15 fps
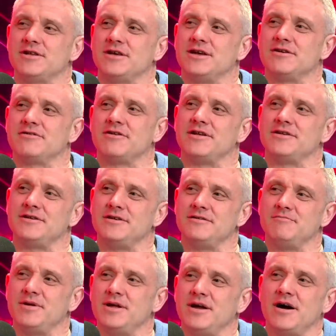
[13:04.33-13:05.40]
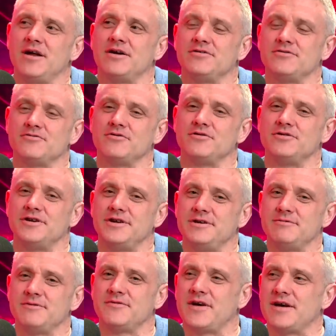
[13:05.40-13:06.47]
killer, and he'd been gone on the run, and he
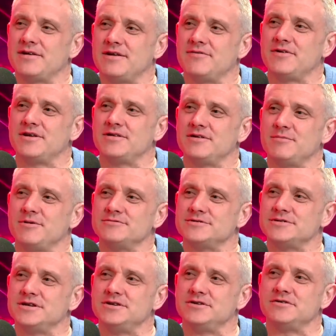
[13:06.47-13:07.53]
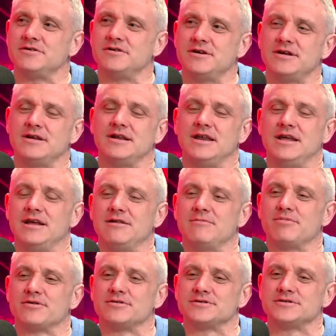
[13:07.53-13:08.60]
was found living in the most senior legal
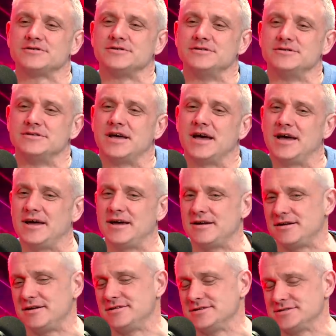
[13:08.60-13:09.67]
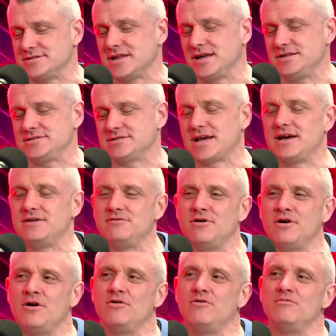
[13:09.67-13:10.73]
person in the state's
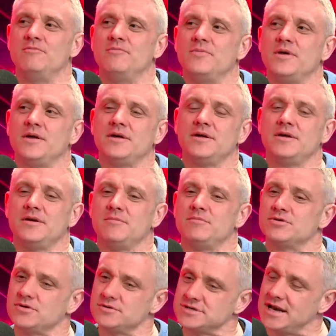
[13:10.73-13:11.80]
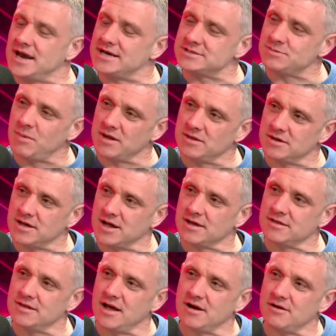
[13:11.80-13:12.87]
home. But there's an aspect of
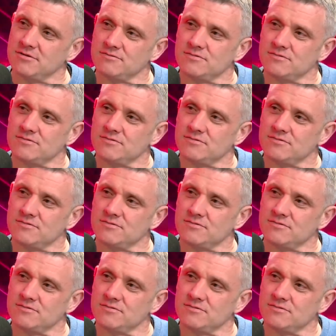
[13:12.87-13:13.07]
that now.